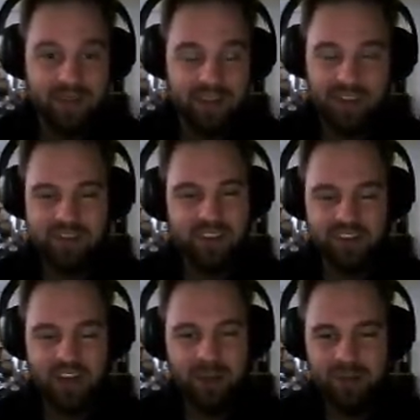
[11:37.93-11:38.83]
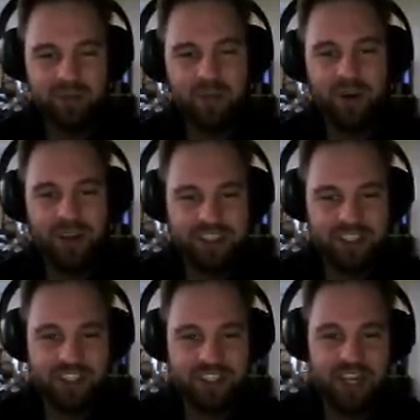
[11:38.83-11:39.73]
The zombies are more or less
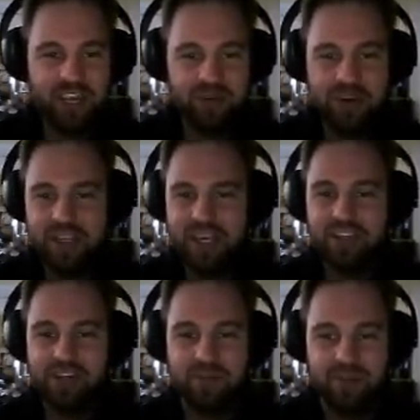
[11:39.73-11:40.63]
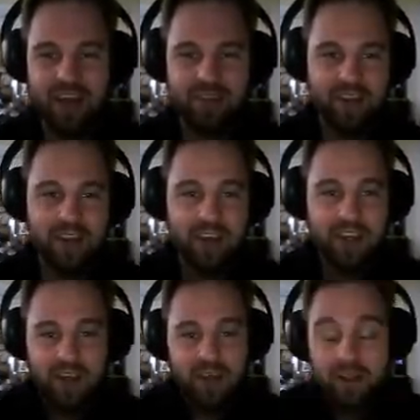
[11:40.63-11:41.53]
just a chance for you to catch your breath
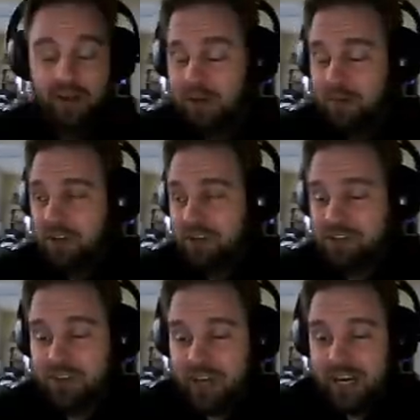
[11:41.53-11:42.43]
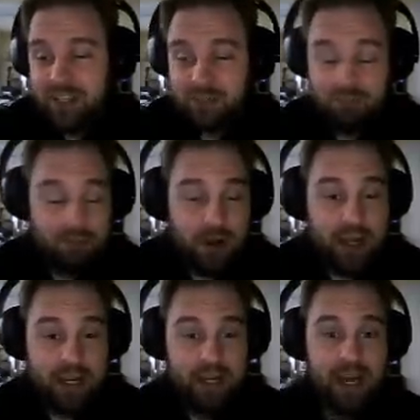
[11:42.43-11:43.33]
when you're trying to just
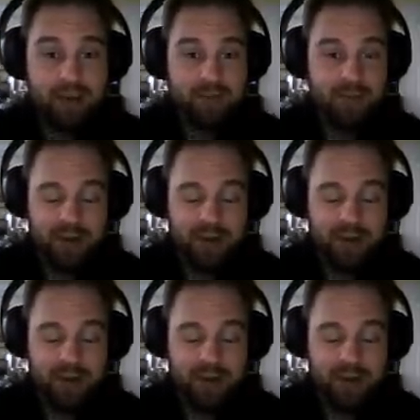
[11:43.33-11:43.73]
walk it off.